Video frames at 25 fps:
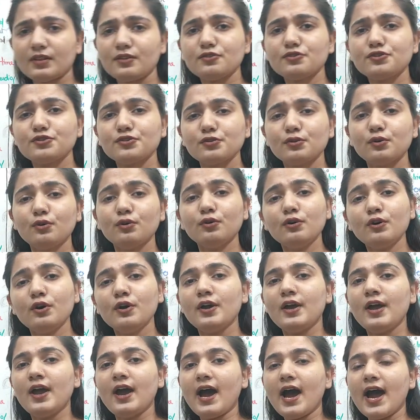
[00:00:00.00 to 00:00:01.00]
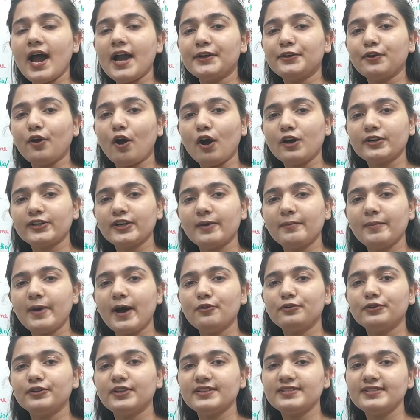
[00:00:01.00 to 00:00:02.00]
So I talked
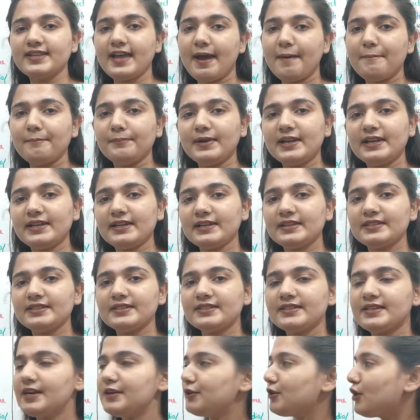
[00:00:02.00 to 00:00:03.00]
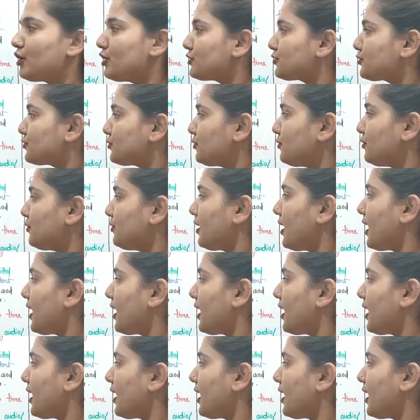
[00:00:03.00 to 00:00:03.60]
about the sampling instant also.